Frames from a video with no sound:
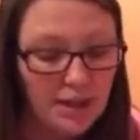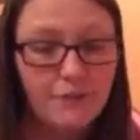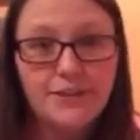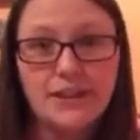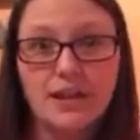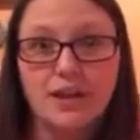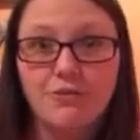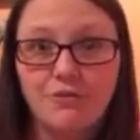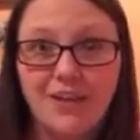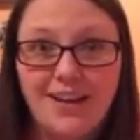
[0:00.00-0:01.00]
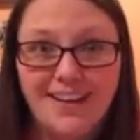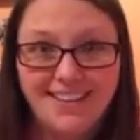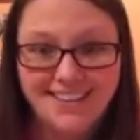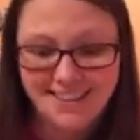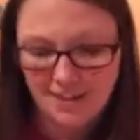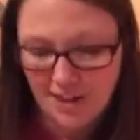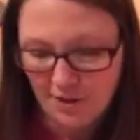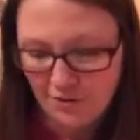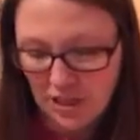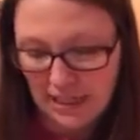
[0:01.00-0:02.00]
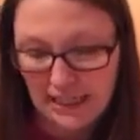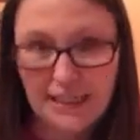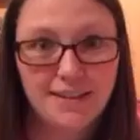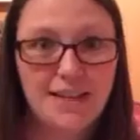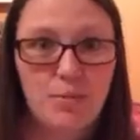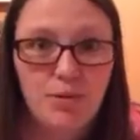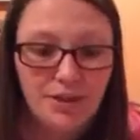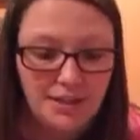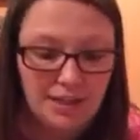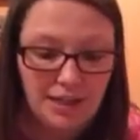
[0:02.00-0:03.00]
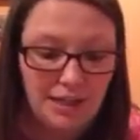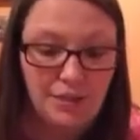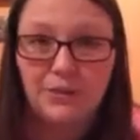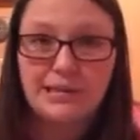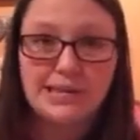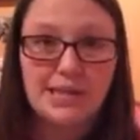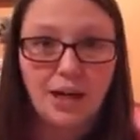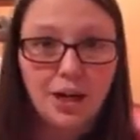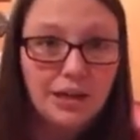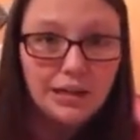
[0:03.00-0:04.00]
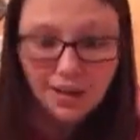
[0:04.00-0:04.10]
I feel like I've done enough checking in at that point that I don't want to stalk her,